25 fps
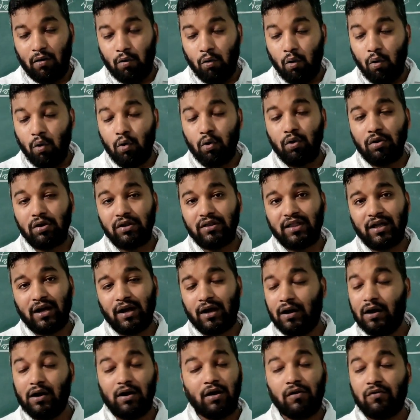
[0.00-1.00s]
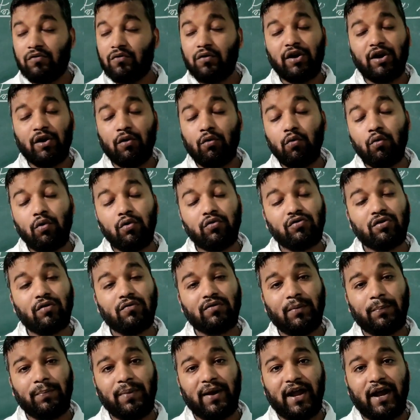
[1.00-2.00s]
roots of
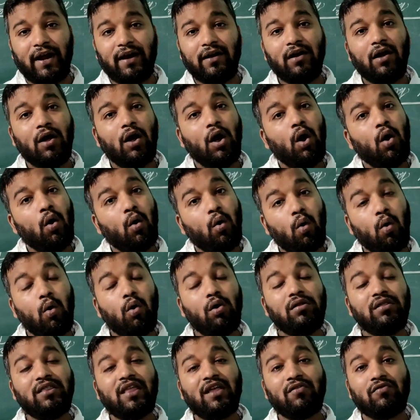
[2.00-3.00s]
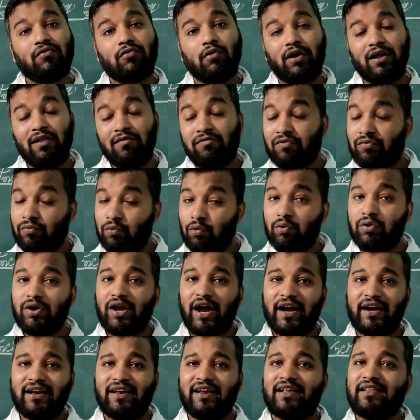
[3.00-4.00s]
the plant hold the soil so
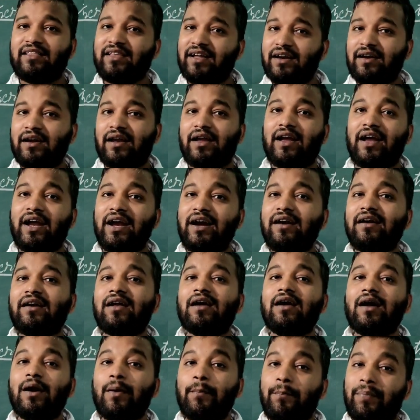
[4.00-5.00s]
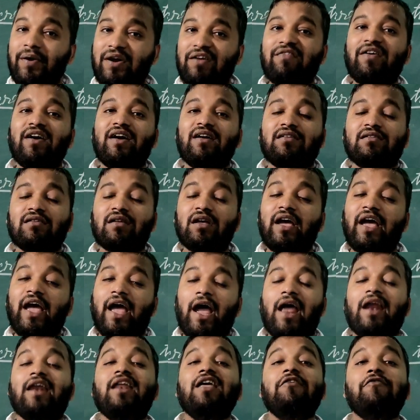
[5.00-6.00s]
tightly that it prevents
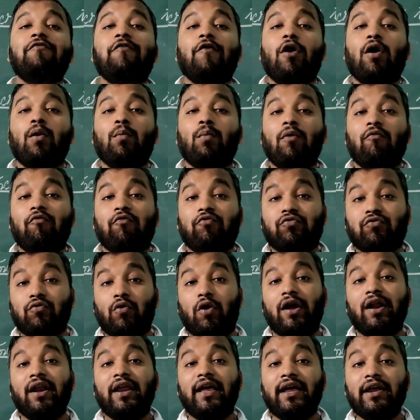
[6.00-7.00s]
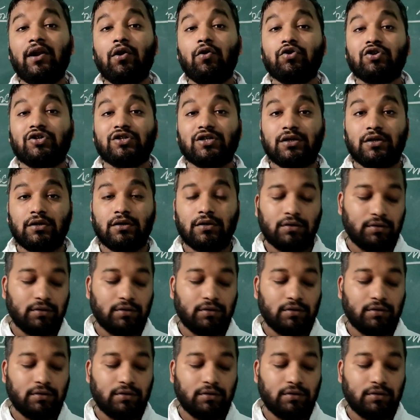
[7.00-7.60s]
any form of soil erosion.